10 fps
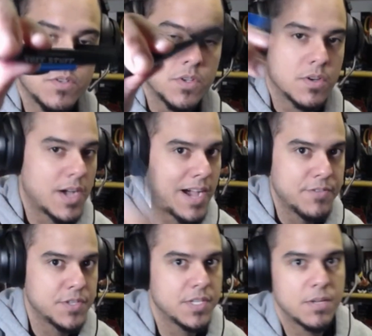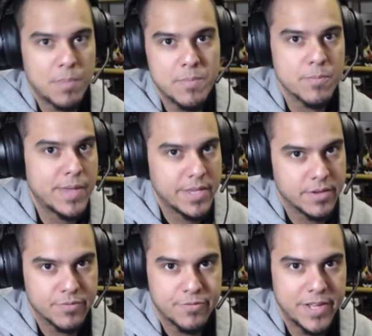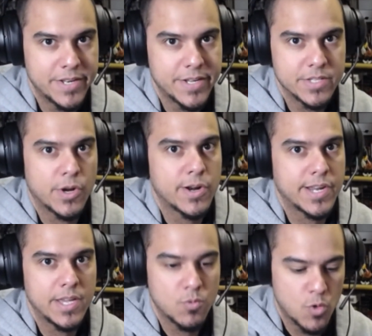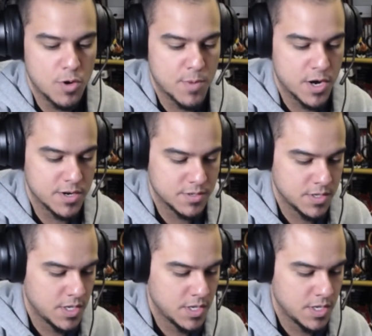So obviously Papermate, you can find it at Target, Walmart.